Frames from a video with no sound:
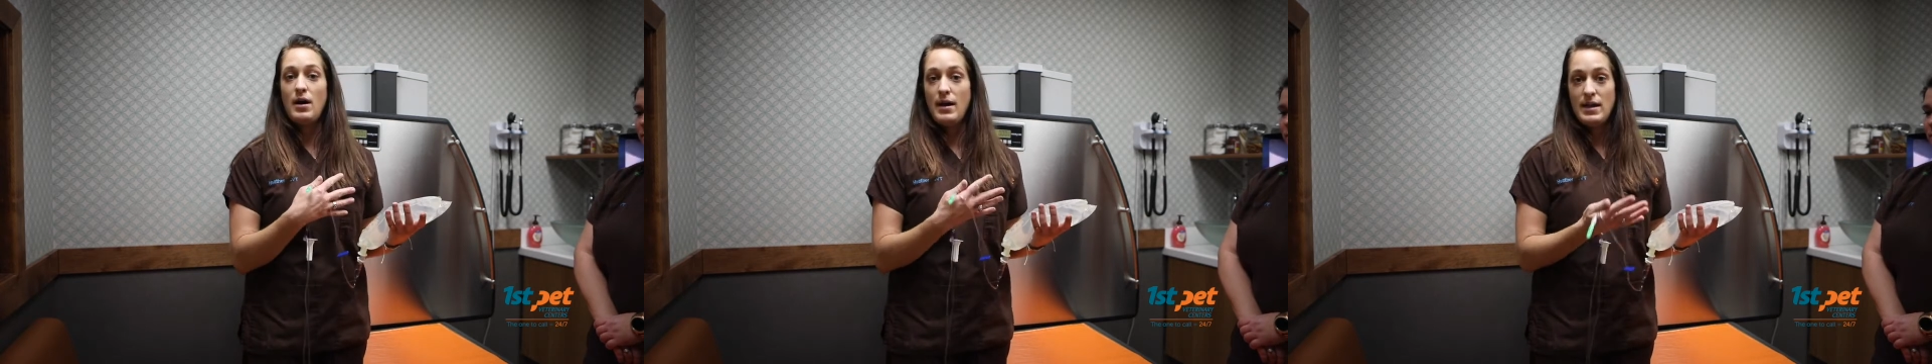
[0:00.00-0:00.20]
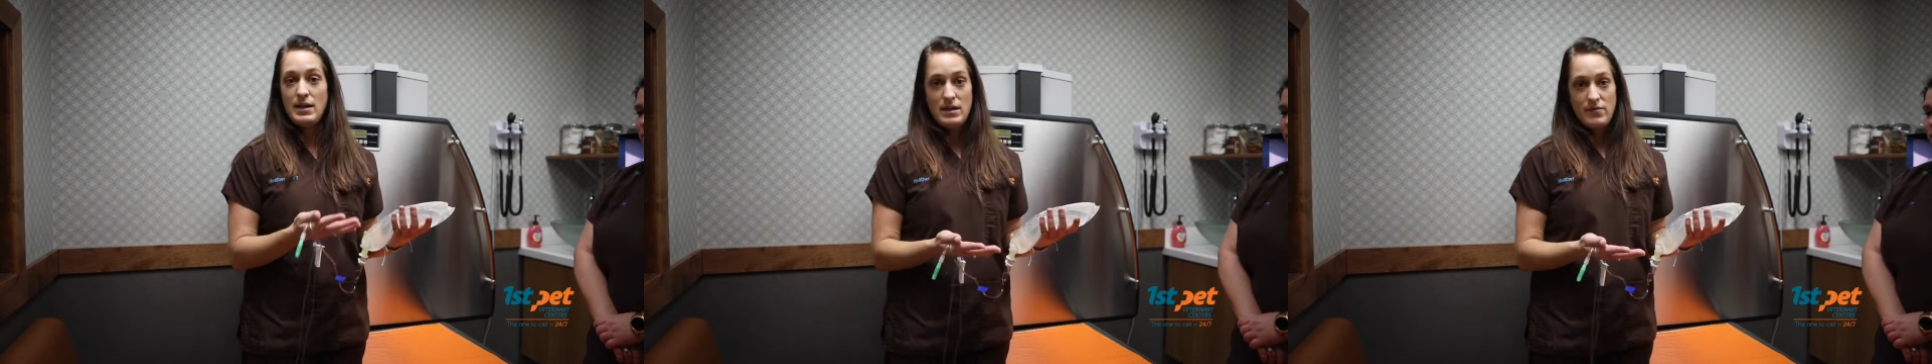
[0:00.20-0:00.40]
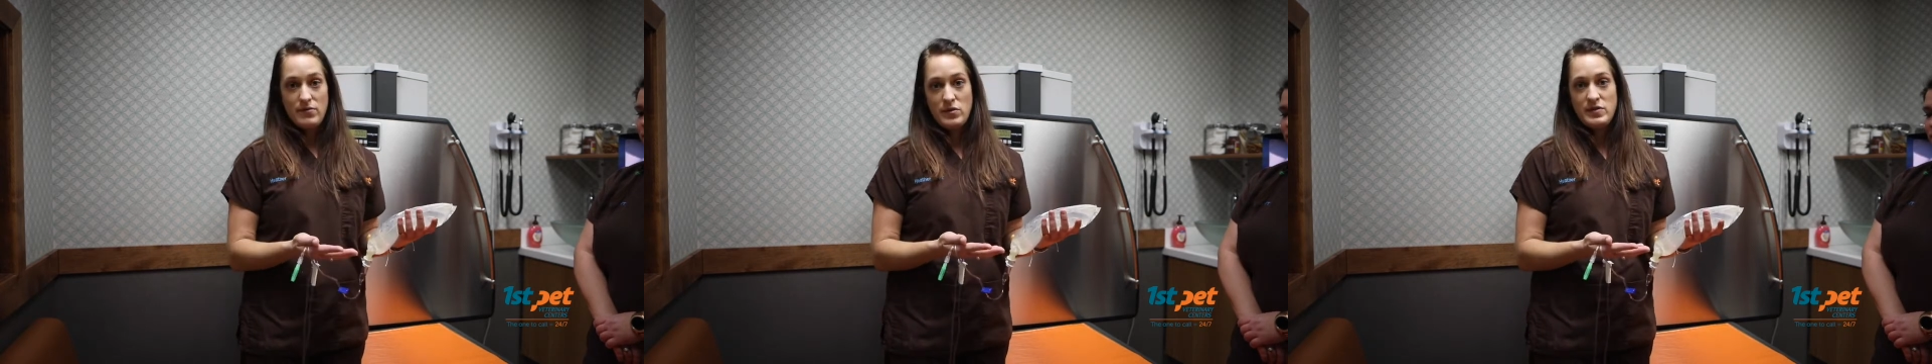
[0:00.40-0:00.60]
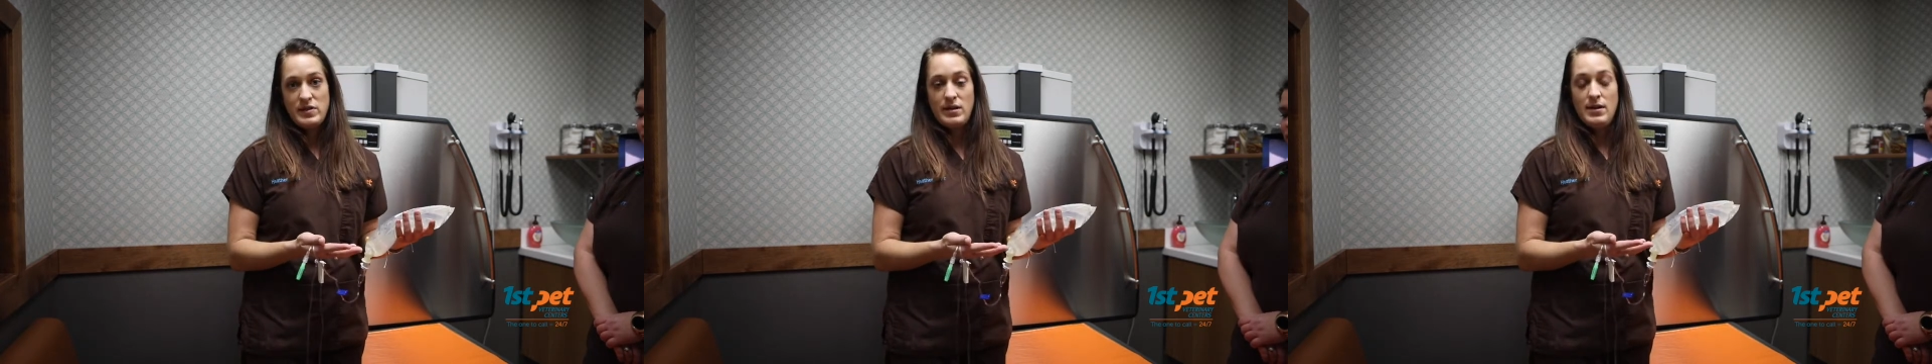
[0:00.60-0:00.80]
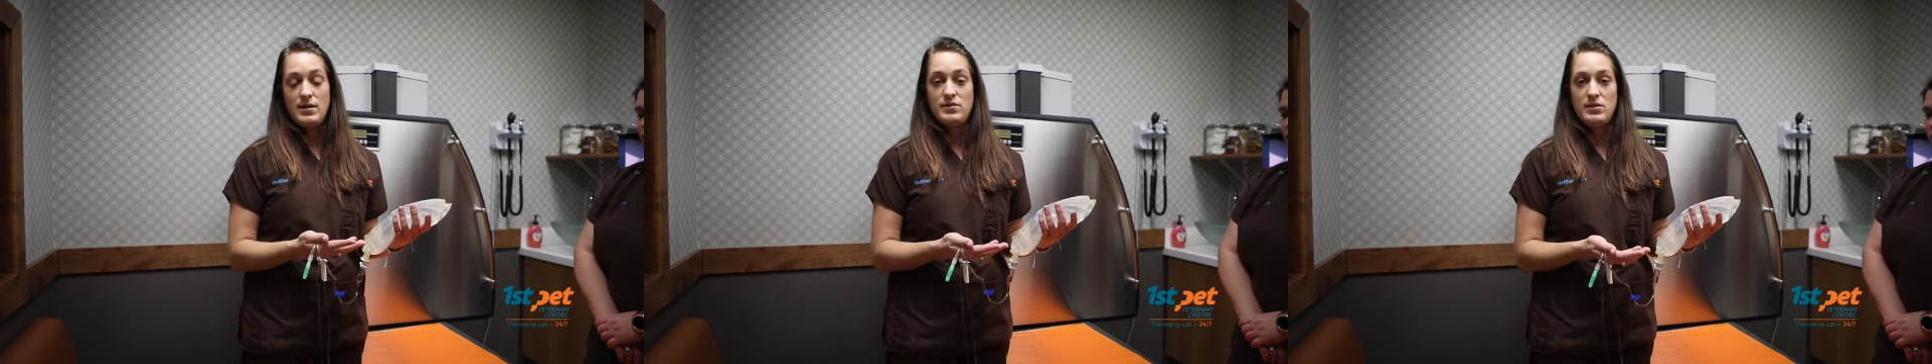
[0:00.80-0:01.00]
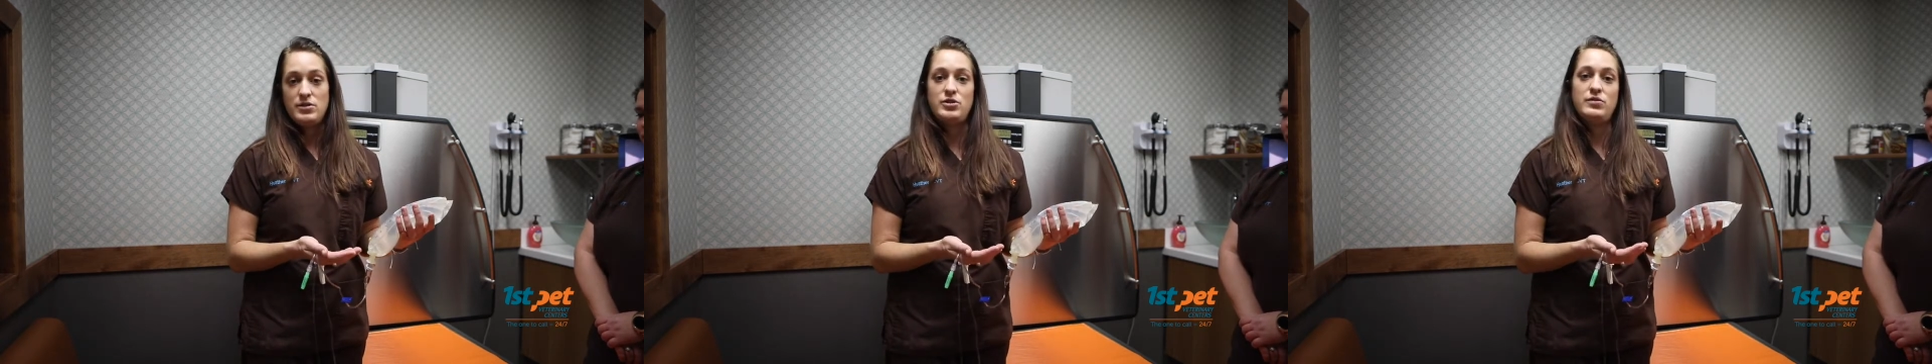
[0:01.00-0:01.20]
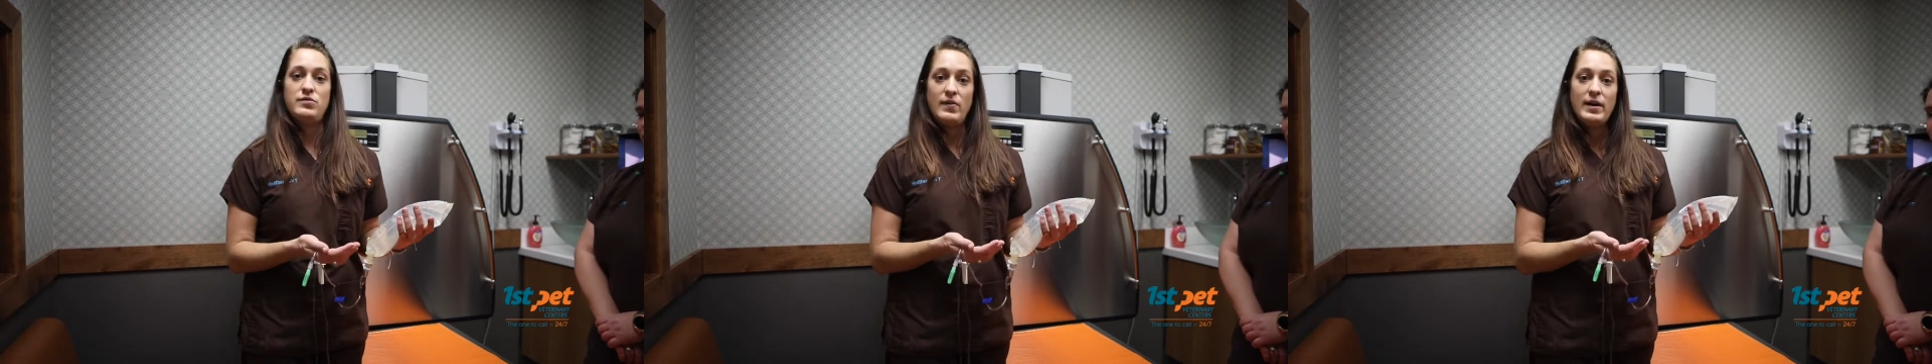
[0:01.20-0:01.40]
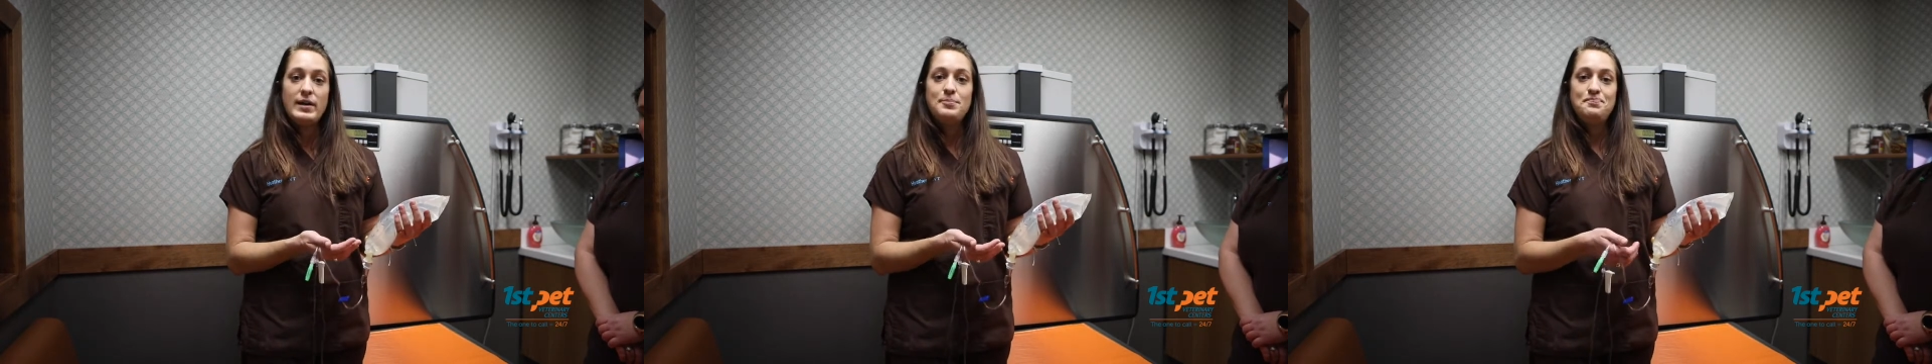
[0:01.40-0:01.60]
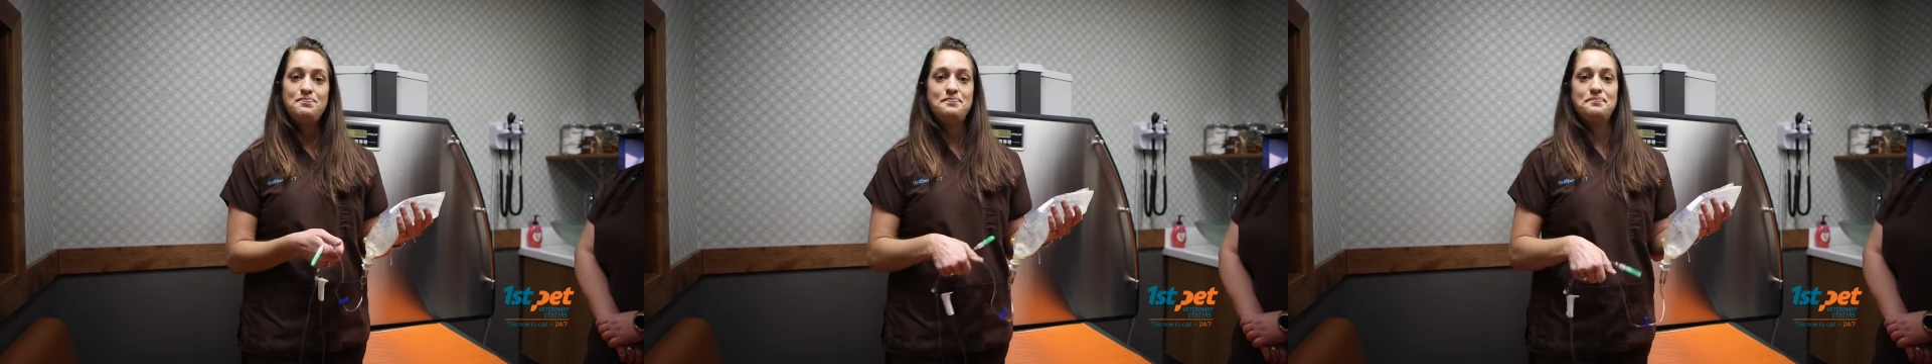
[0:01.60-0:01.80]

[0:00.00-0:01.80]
any of those areas are just fine.